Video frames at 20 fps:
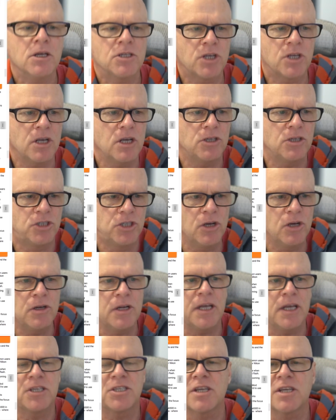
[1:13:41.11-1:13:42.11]
So you
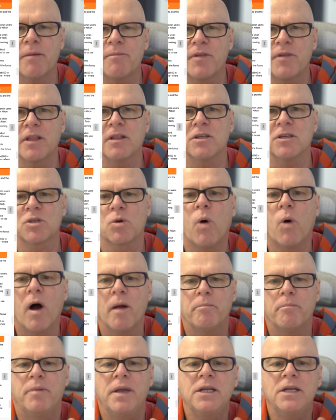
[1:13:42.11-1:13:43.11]
do need something that's
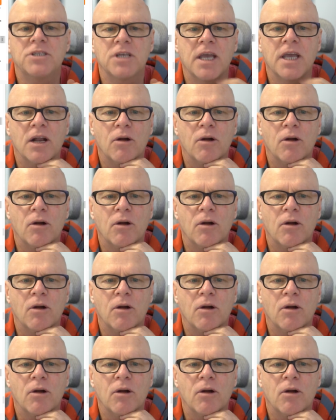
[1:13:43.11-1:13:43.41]
quite big to